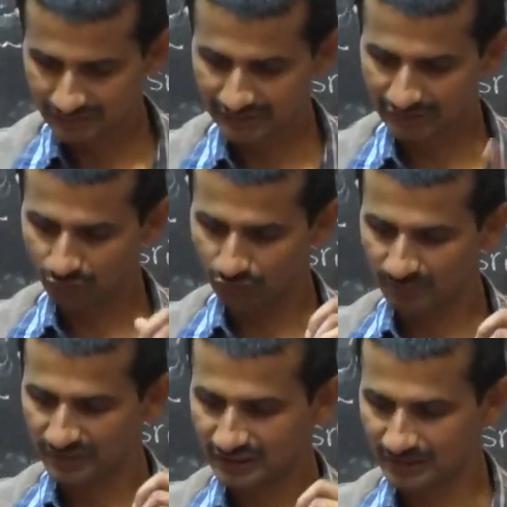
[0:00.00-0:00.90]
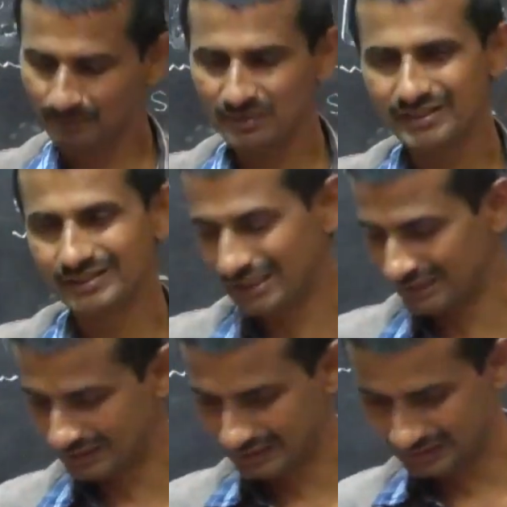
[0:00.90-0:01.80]
there will be complete
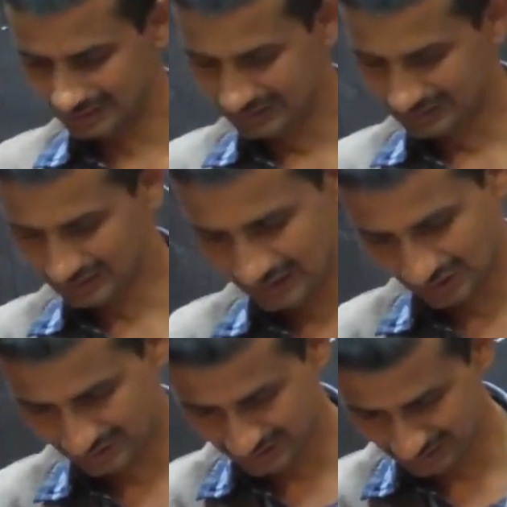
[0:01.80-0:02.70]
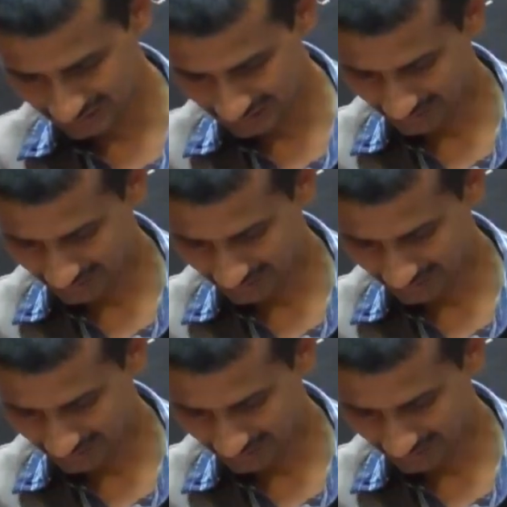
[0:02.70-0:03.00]
tyranny or the